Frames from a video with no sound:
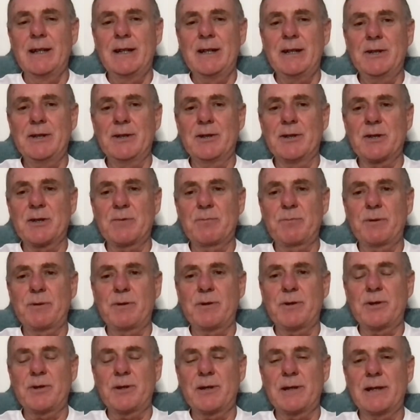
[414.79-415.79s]
your
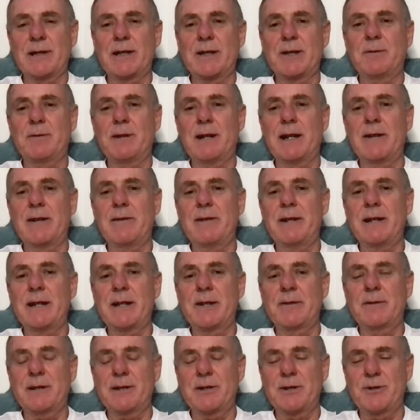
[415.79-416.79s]
spiritual inquiry
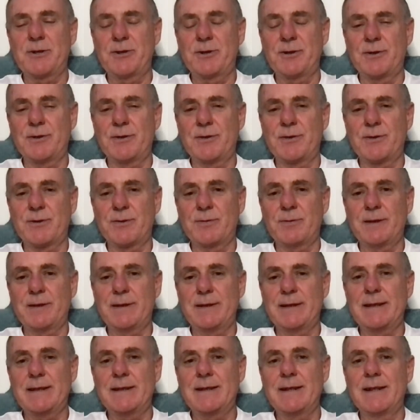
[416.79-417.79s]
questions
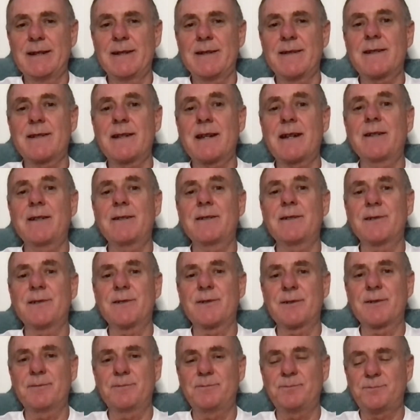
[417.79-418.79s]
within
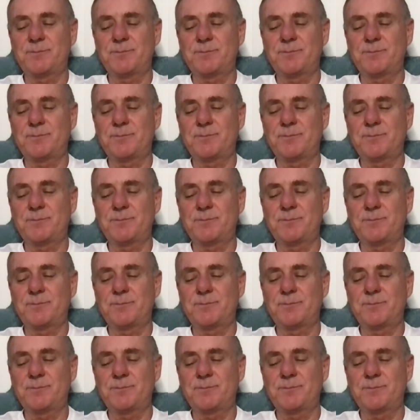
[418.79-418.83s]
seconds.